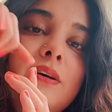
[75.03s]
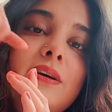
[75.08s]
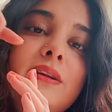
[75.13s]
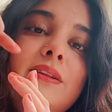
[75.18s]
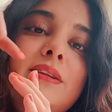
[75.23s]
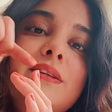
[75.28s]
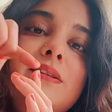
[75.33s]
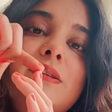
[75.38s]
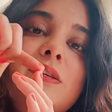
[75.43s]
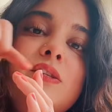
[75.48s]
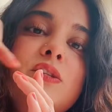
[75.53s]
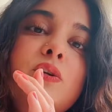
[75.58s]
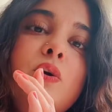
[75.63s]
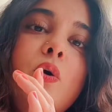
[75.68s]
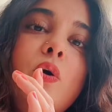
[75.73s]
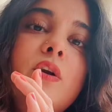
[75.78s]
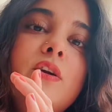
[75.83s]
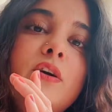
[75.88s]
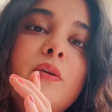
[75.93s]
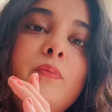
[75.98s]
this is
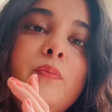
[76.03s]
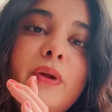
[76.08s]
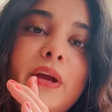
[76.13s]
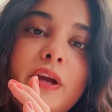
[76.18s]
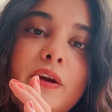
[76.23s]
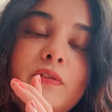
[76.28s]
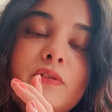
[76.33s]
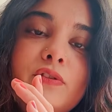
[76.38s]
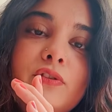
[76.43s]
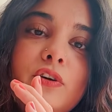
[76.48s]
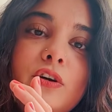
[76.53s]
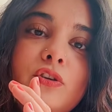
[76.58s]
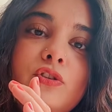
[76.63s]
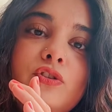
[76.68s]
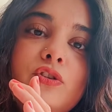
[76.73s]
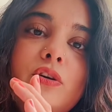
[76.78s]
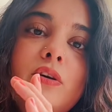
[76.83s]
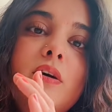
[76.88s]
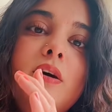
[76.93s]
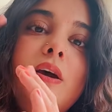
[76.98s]
called a break-of
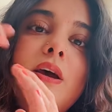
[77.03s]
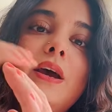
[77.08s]
structure.